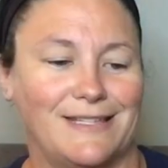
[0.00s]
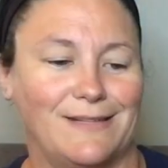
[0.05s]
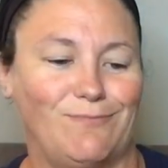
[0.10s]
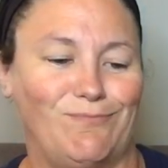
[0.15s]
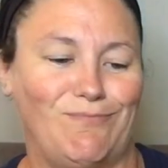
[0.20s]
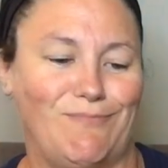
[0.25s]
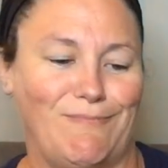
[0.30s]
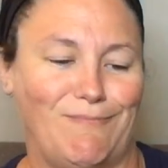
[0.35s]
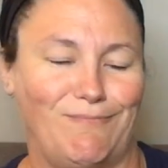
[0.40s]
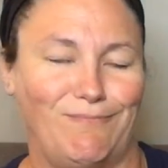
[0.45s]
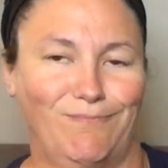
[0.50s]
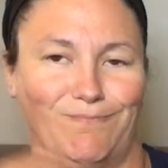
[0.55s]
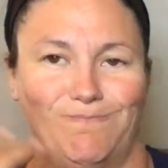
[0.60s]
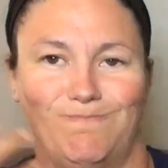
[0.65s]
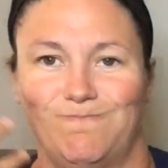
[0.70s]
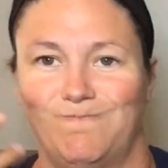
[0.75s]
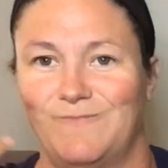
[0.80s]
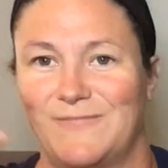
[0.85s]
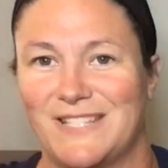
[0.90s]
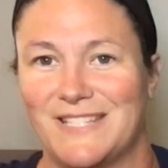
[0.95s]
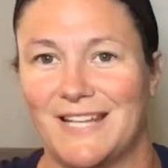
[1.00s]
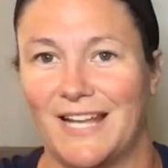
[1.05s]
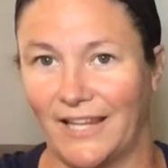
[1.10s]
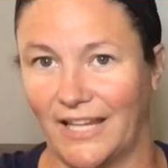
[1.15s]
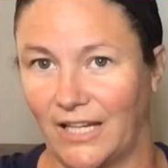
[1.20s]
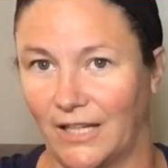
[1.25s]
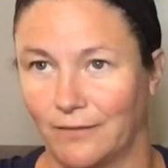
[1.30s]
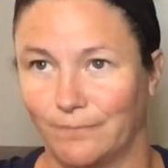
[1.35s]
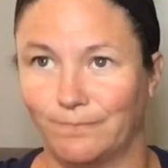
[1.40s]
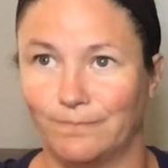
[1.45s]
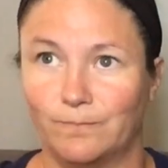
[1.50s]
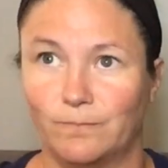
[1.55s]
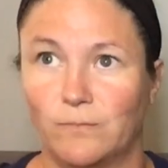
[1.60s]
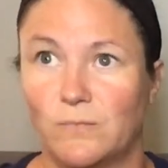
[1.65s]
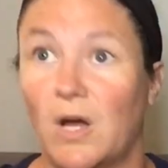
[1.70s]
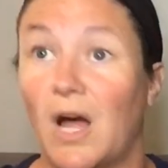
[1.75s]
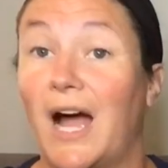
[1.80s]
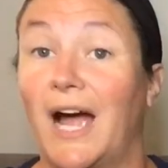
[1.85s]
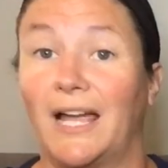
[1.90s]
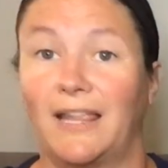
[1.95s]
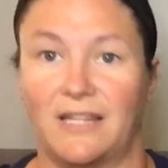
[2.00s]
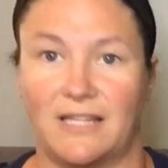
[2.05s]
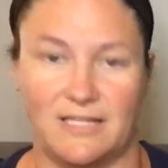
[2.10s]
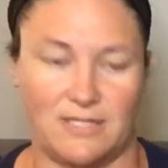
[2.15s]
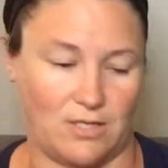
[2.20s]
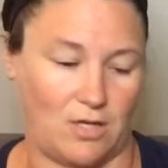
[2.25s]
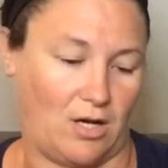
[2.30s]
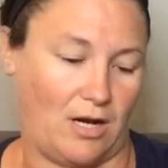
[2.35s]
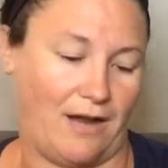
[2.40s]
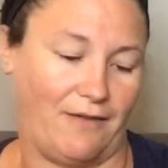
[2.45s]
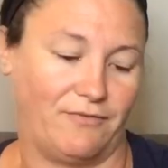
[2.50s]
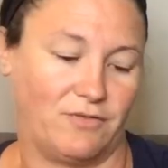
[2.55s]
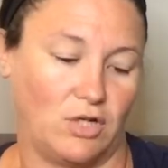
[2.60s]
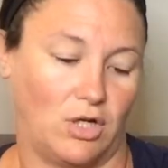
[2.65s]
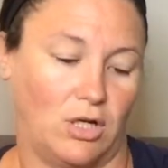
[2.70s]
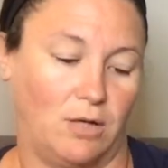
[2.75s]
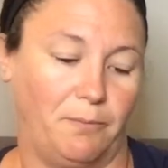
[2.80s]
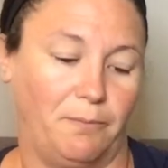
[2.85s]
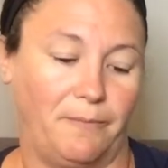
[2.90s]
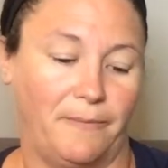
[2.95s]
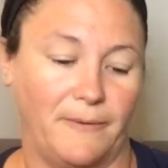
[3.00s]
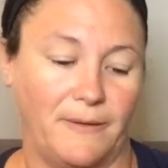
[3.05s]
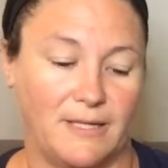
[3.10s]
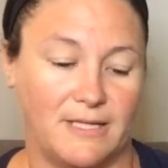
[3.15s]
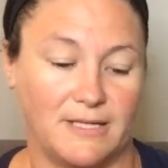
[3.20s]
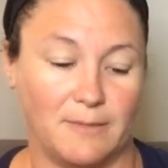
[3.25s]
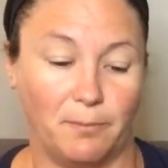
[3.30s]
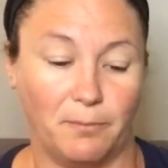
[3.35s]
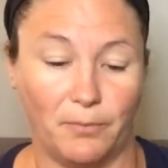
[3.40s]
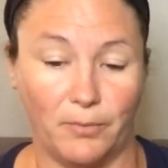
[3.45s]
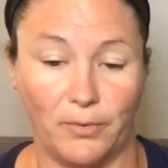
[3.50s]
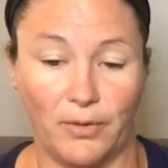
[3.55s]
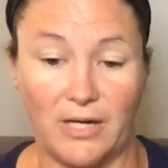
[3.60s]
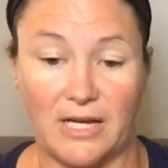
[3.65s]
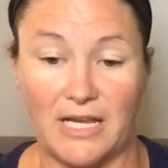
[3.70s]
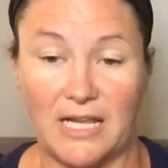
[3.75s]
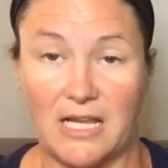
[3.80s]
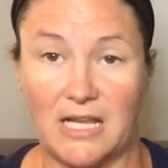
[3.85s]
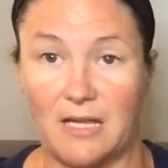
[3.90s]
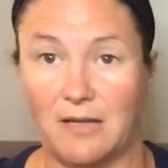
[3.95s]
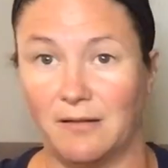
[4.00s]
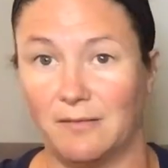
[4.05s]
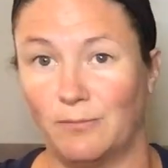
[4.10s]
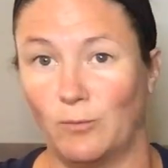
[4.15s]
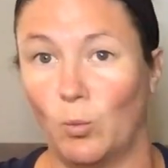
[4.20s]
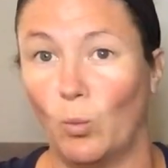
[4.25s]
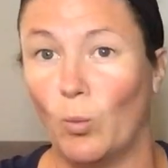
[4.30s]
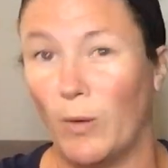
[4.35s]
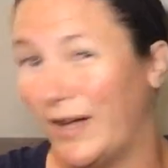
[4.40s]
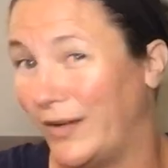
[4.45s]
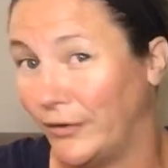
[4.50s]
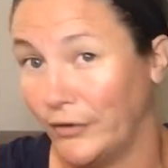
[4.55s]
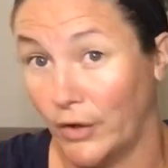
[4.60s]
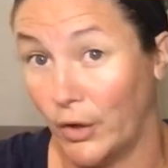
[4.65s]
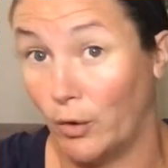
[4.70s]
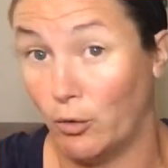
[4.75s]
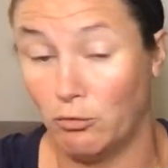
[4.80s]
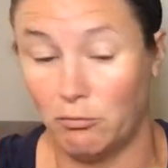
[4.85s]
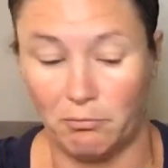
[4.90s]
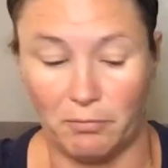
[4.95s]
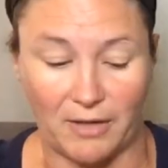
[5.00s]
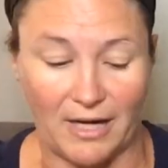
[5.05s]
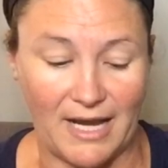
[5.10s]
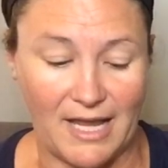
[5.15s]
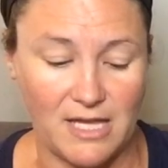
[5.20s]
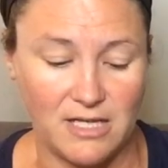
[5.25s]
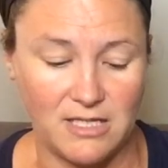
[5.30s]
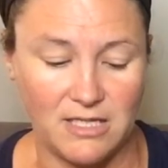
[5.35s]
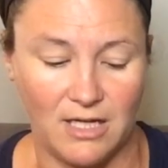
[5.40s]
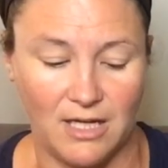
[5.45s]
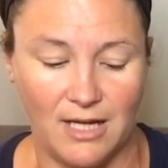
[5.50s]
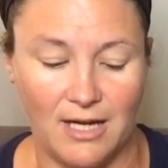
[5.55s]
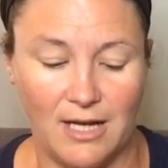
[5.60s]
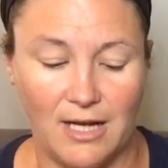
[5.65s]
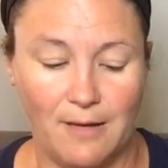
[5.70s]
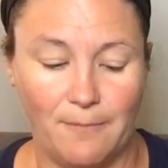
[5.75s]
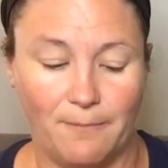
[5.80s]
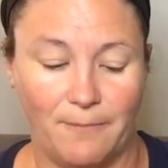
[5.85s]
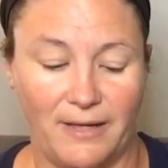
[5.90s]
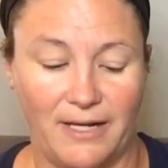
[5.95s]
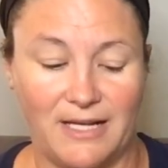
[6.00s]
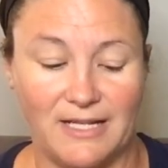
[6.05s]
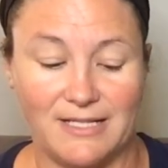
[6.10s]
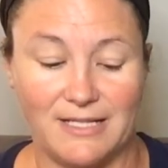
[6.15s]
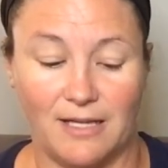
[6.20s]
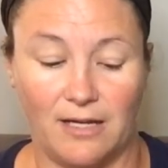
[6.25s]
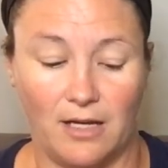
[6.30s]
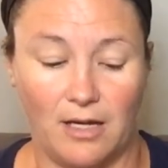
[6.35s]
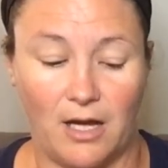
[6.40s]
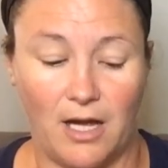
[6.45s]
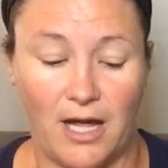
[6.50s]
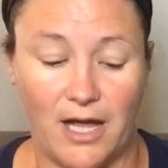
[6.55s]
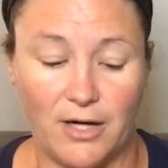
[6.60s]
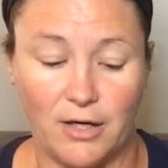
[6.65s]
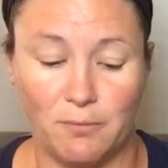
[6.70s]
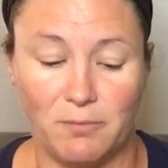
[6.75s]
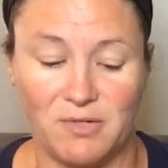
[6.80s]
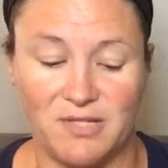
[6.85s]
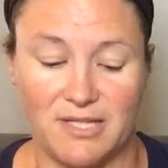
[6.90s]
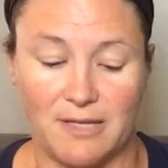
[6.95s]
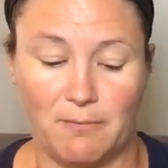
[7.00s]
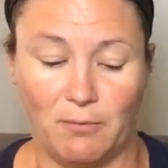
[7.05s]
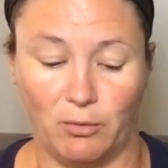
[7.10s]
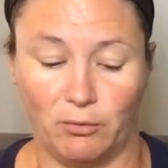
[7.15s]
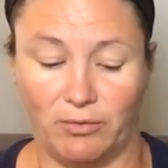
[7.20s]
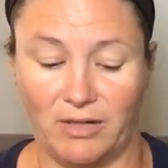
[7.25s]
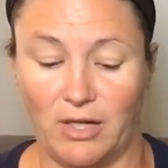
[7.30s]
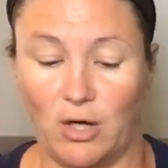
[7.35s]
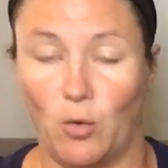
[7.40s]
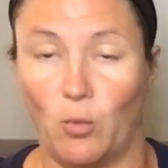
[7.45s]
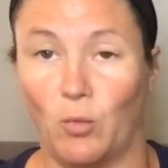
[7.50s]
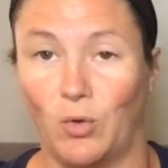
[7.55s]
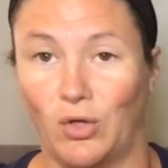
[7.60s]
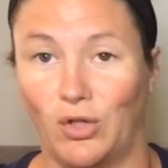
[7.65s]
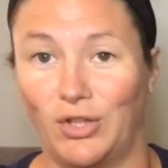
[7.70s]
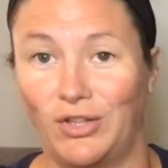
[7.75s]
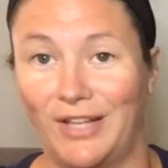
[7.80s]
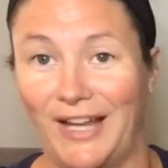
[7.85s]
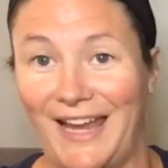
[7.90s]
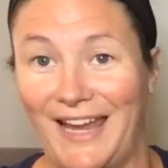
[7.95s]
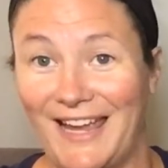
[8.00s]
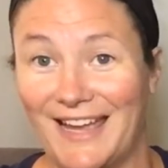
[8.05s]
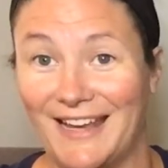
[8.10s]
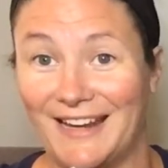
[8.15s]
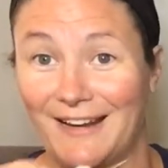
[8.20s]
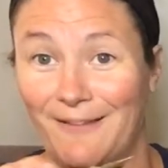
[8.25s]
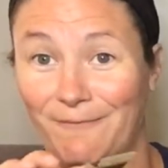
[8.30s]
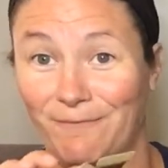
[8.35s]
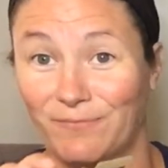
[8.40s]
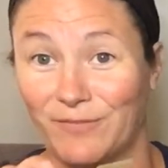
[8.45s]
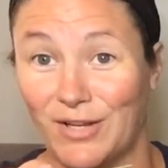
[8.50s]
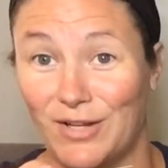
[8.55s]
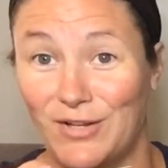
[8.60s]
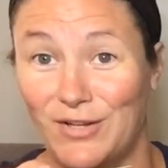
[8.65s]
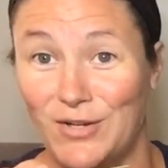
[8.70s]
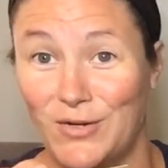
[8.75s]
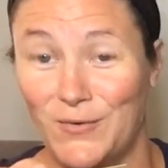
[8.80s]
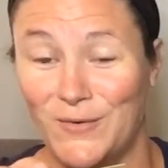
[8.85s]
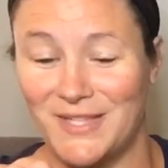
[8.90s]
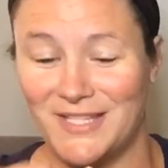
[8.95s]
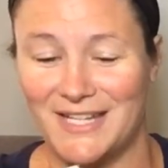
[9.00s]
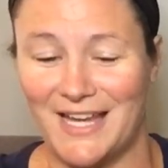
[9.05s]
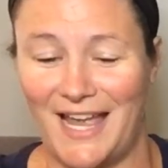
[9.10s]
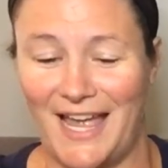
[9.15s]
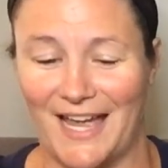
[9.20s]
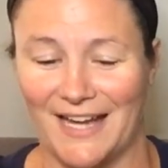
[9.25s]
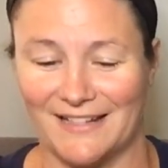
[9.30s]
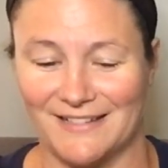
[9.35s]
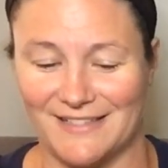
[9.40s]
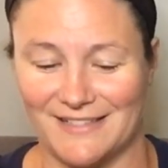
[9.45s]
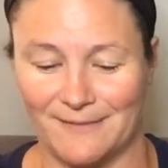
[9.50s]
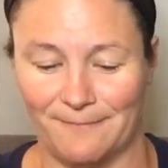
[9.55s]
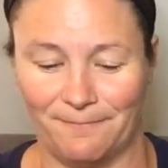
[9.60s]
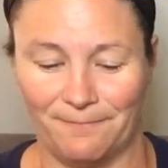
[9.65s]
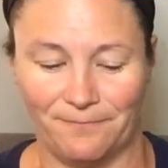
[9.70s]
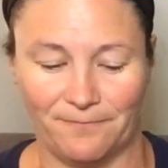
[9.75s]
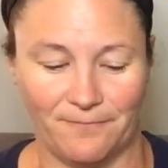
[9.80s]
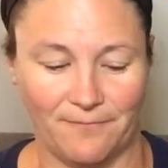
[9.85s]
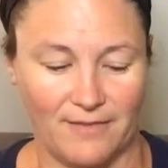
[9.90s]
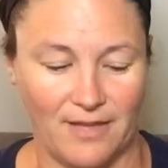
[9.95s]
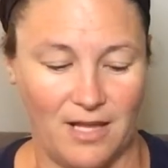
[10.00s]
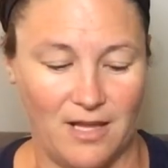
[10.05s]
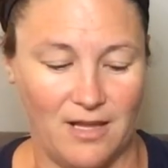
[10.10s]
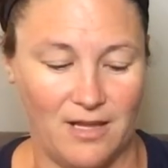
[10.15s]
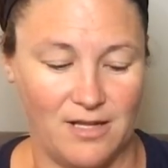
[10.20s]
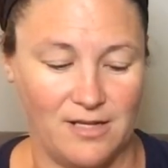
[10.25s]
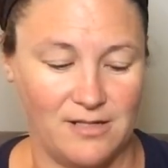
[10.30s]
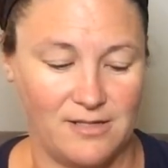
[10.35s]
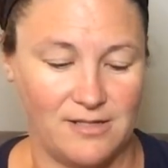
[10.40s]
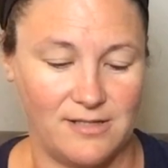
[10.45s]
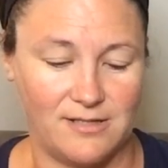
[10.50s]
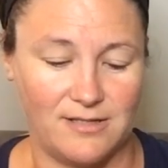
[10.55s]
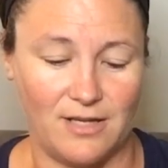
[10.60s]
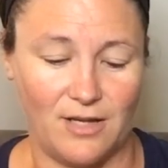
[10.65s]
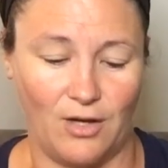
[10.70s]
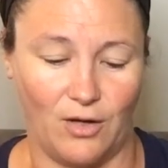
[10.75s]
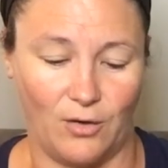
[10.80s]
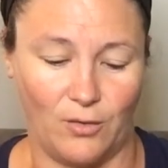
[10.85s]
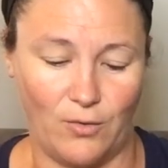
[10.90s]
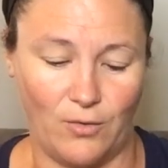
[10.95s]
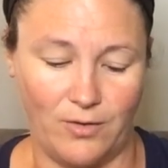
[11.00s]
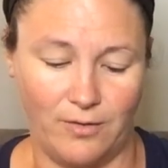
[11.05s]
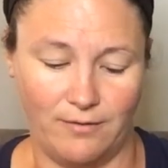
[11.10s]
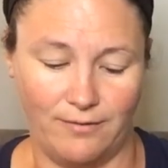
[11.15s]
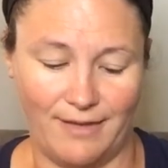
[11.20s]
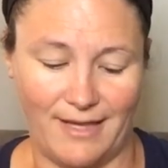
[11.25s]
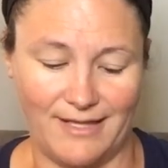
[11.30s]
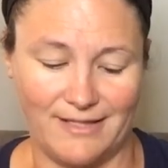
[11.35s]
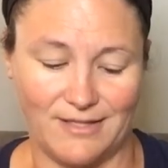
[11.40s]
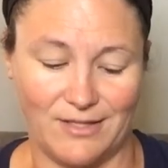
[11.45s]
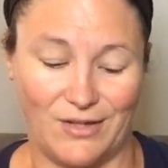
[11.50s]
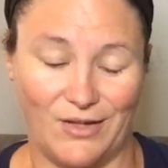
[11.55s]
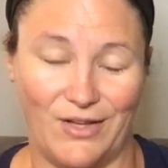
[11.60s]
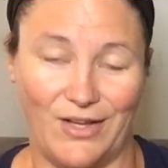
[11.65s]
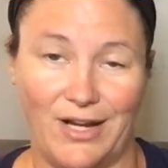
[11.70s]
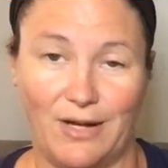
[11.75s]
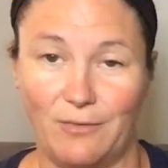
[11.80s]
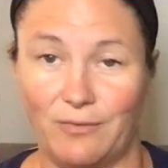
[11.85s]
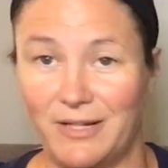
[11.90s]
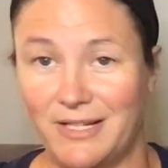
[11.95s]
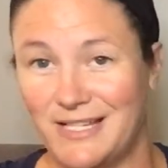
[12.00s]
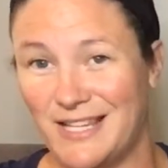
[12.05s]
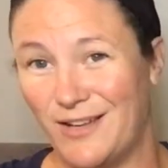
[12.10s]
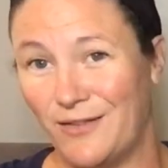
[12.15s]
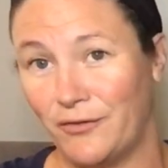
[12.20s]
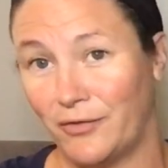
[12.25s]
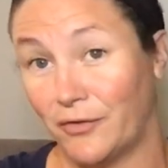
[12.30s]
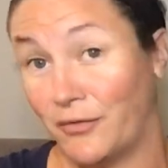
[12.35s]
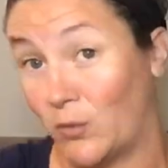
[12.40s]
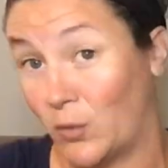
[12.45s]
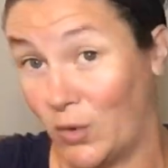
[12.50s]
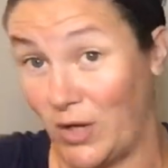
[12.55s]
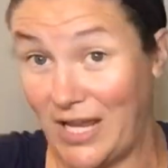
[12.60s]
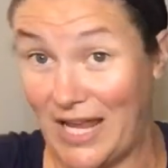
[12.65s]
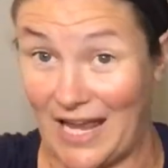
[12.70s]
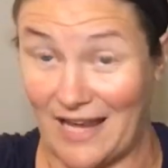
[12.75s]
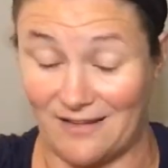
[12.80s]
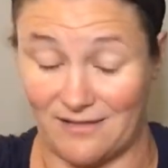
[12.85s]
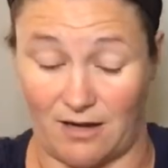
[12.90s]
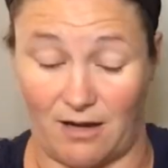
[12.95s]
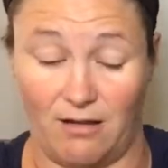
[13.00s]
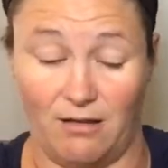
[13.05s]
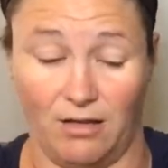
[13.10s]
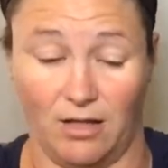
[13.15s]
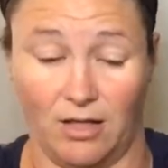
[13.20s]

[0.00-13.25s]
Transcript: doesn't, it's not like a highly sought after, but it's a pretty well-known brand, but it's 100% merino wool and new with tags. So that's good. It retailed for $48.